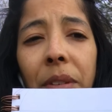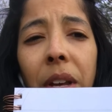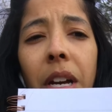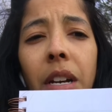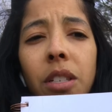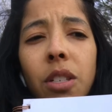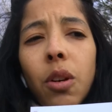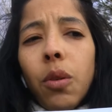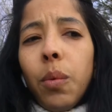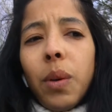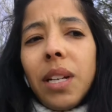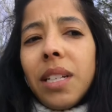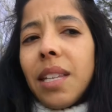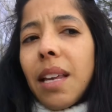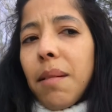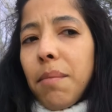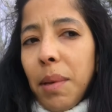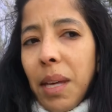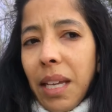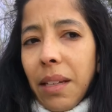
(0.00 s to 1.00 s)
So what does that
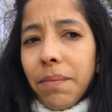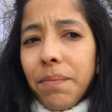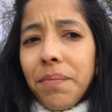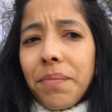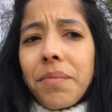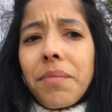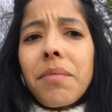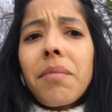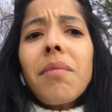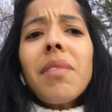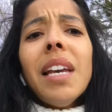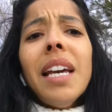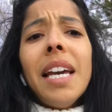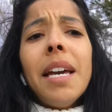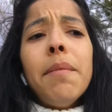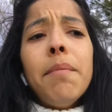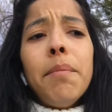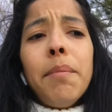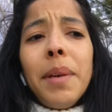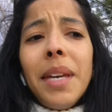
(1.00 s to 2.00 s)
mean? It
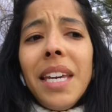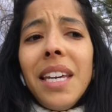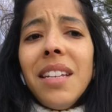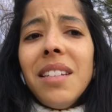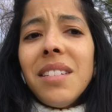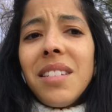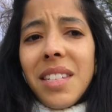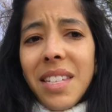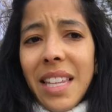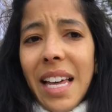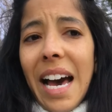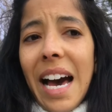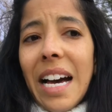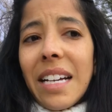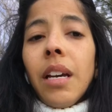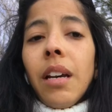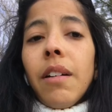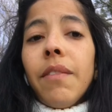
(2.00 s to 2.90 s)
means that